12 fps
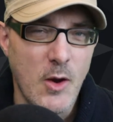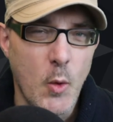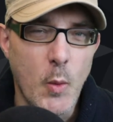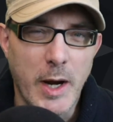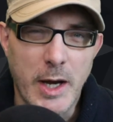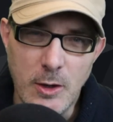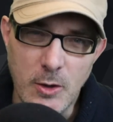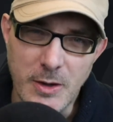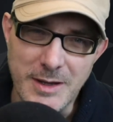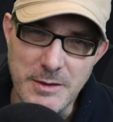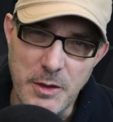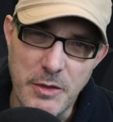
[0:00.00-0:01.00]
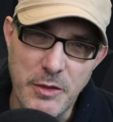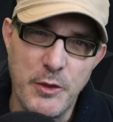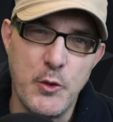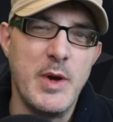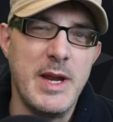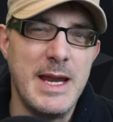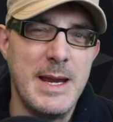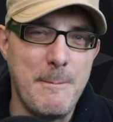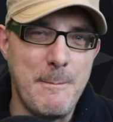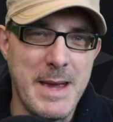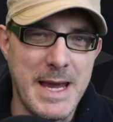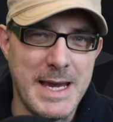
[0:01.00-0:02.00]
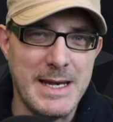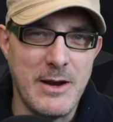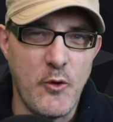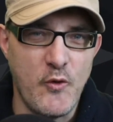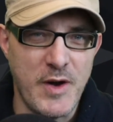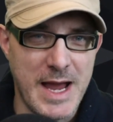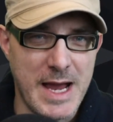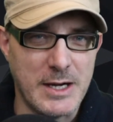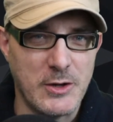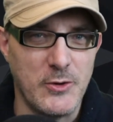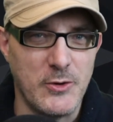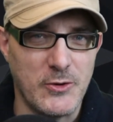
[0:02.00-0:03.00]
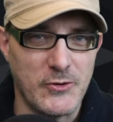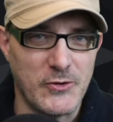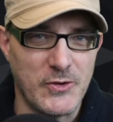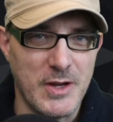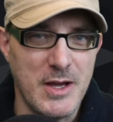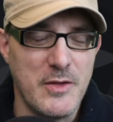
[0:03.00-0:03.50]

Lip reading: we're going to look at the three main React hooks